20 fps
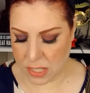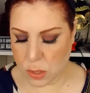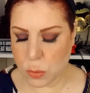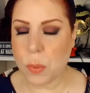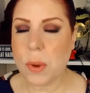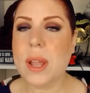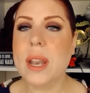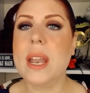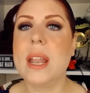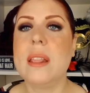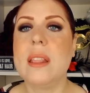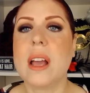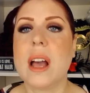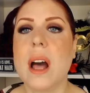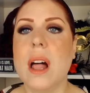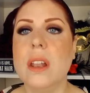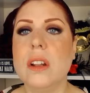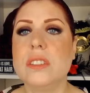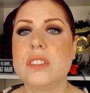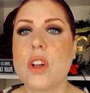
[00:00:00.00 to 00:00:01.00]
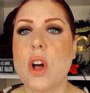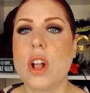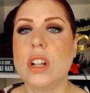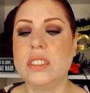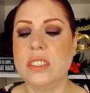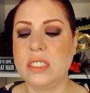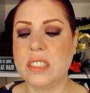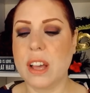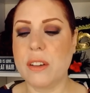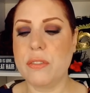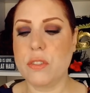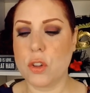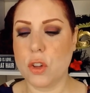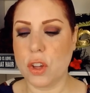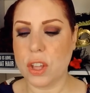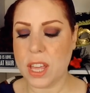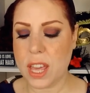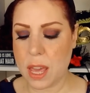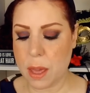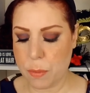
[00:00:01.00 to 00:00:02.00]
one, the color is called Tough
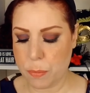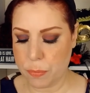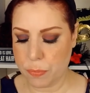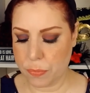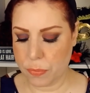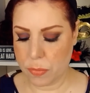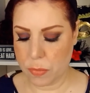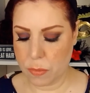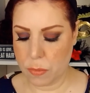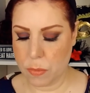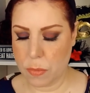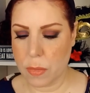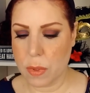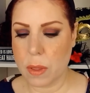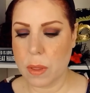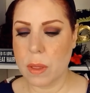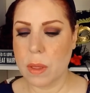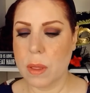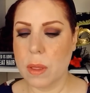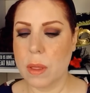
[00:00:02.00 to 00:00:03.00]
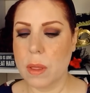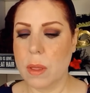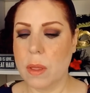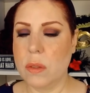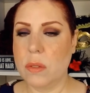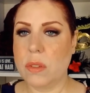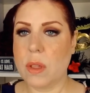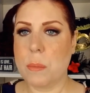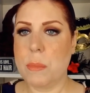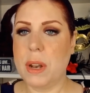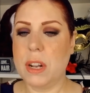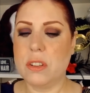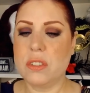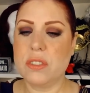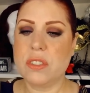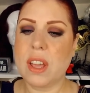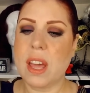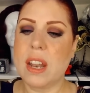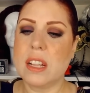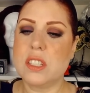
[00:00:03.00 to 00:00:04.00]
Cookie. So I'm going to
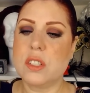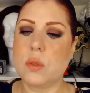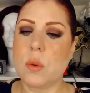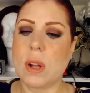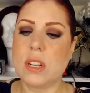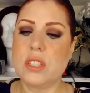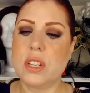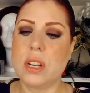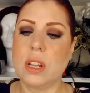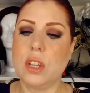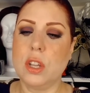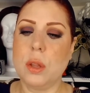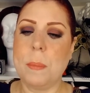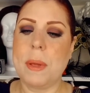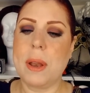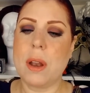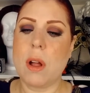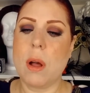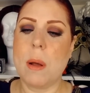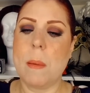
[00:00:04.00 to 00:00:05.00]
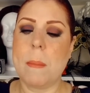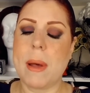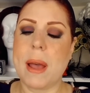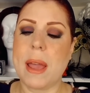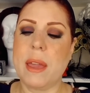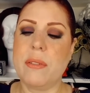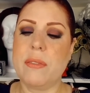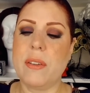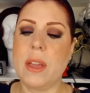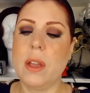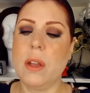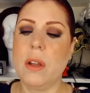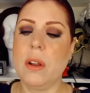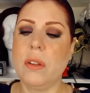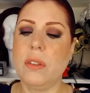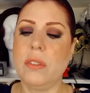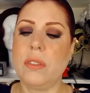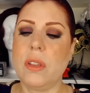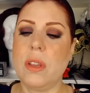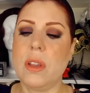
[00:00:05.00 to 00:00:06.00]
just kind of swatch it a little bit on my
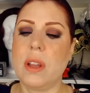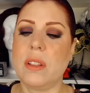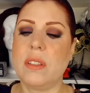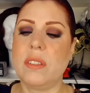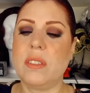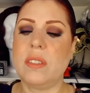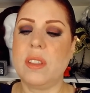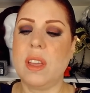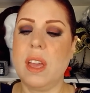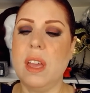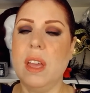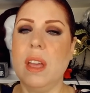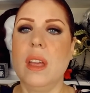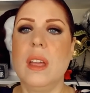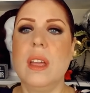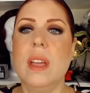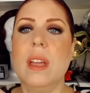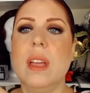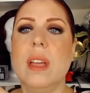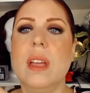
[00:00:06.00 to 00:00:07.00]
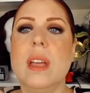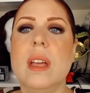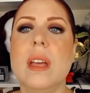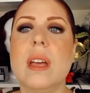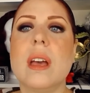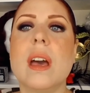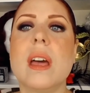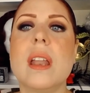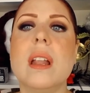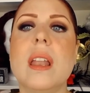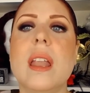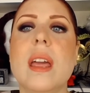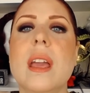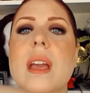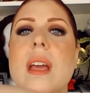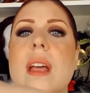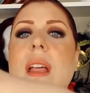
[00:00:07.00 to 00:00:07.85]
fingers so you could see kind of like